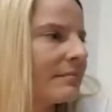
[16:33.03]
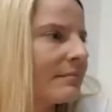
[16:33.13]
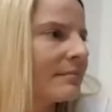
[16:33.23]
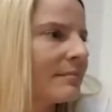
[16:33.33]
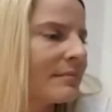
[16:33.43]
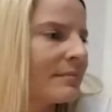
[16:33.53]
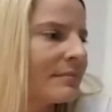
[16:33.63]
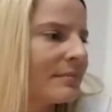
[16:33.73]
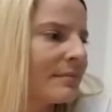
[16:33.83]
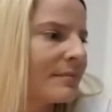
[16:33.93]

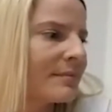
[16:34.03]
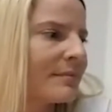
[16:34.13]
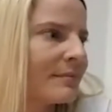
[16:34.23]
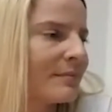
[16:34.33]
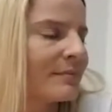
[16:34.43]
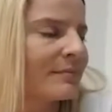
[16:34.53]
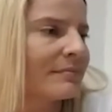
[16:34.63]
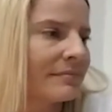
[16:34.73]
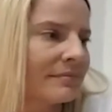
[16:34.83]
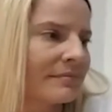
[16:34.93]

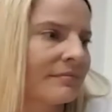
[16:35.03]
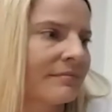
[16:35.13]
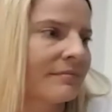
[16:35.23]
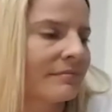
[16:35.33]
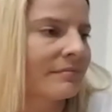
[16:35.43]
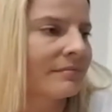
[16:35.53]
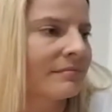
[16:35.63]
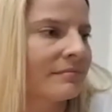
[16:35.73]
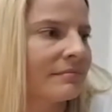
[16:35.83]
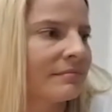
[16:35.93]

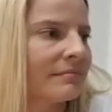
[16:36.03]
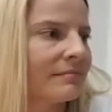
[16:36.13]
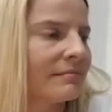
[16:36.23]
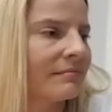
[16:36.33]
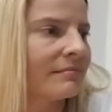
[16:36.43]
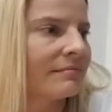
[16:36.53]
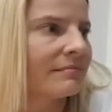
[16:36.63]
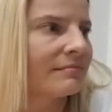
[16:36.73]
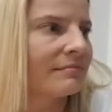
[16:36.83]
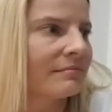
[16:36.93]

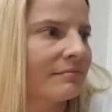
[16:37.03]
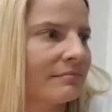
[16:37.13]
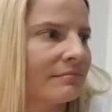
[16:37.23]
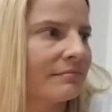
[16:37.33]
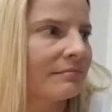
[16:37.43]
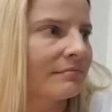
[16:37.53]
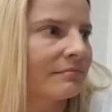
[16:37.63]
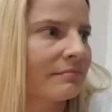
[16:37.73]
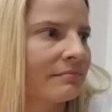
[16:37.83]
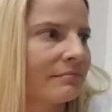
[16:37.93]

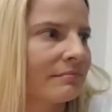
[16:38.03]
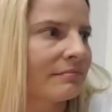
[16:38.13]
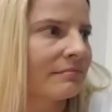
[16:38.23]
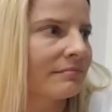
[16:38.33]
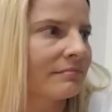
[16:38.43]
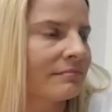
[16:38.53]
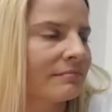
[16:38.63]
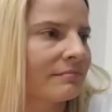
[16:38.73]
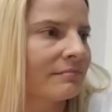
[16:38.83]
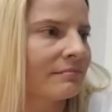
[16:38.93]

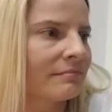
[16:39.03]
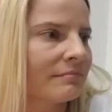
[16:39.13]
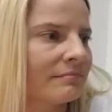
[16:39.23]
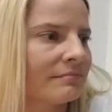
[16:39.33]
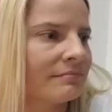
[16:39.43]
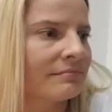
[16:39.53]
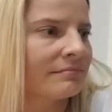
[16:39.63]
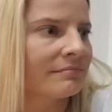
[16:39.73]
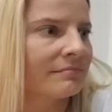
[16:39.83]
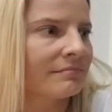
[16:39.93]
No words are spoken by the person on screen.